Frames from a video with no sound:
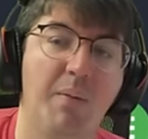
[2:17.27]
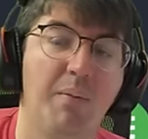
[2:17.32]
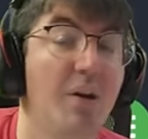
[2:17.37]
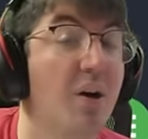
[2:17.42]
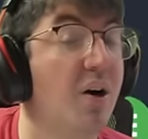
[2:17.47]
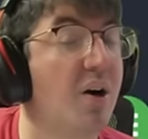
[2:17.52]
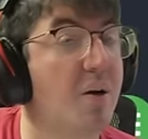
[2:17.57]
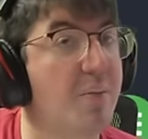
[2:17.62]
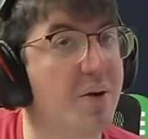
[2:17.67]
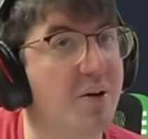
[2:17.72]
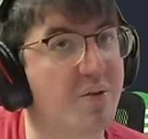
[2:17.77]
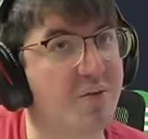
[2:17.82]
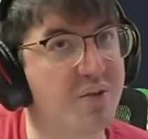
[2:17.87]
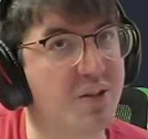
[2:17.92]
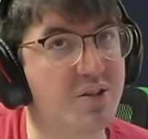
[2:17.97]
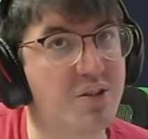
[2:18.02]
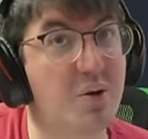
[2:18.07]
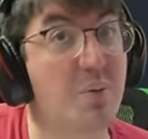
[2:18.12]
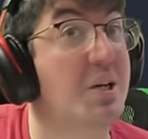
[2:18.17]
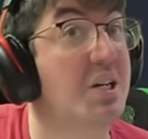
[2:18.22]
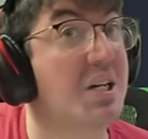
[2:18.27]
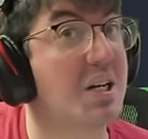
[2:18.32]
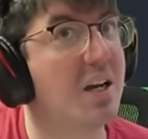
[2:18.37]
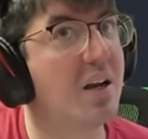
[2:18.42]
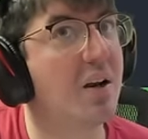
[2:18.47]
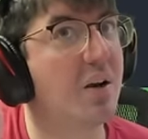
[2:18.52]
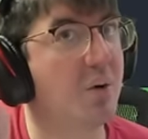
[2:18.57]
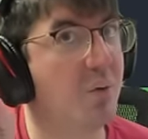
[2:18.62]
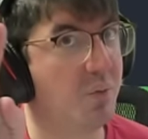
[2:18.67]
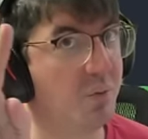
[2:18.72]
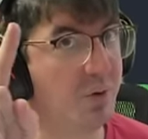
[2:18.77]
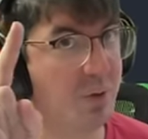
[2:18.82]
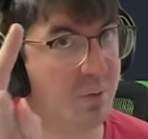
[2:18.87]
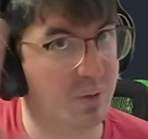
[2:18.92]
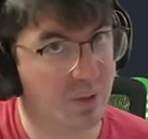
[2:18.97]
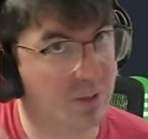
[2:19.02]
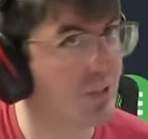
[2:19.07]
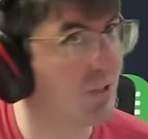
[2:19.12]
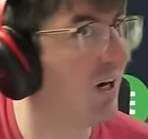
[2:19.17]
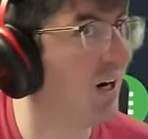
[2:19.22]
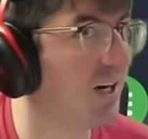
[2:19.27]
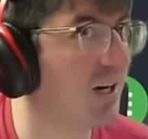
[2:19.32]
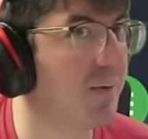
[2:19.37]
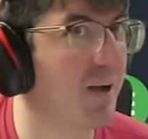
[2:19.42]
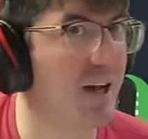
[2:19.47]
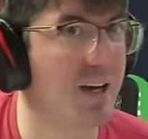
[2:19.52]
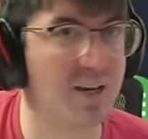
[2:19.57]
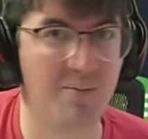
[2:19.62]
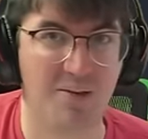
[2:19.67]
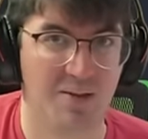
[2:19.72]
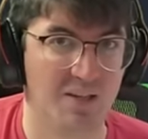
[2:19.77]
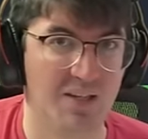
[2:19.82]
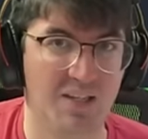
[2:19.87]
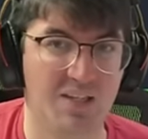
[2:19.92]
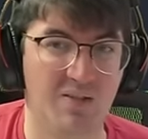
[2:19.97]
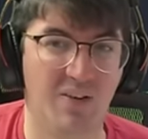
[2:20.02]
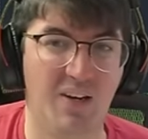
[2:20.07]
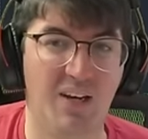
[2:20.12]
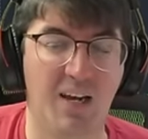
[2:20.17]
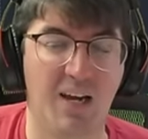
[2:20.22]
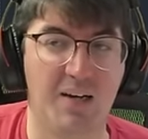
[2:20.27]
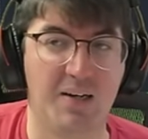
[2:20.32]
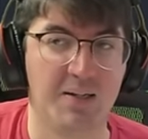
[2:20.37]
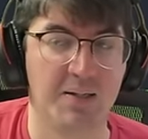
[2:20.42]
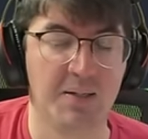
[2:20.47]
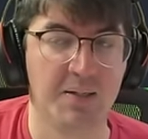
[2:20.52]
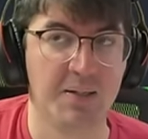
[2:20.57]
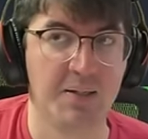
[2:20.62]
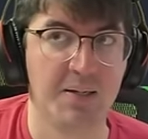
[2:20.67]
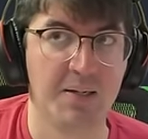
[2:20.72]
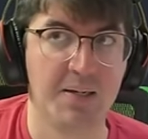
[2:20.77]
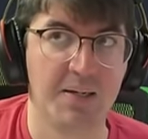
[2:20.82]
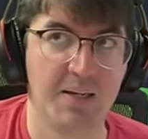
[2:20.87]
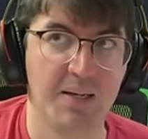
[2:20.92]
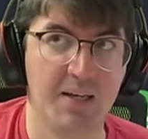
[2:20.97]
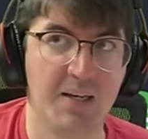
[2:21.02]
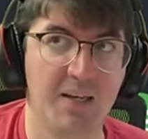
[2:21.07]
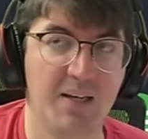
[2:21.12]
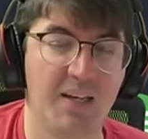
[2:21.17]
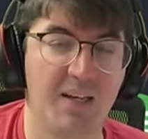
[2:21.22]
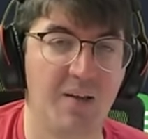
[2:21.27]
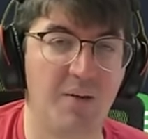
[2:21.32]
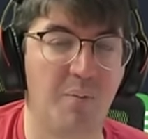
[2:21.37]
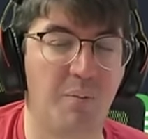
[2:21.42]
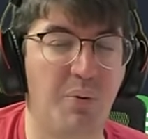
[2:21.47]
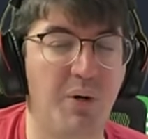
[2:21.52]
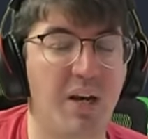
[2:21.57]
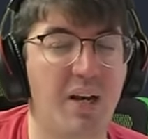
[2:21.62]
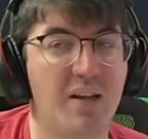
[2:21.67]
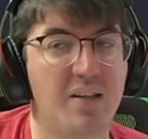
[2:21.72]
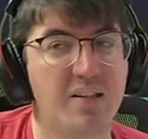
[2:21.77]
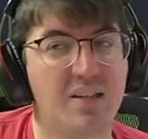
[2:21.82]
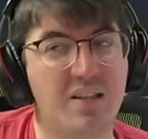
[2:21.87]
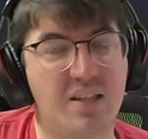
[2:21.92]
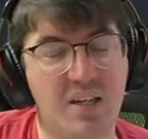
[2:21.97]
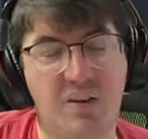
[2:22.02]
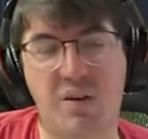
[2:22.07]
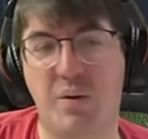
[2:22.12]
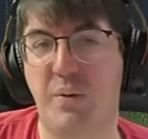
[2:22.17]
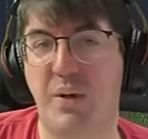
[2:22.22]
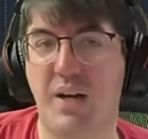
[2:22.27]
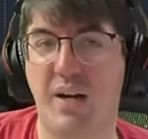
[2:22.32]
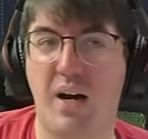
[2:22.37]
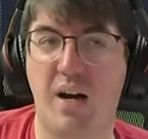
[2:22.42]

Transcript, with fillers: maybe Arbiter Vildred, which we will talk about him in this video. But Silverblade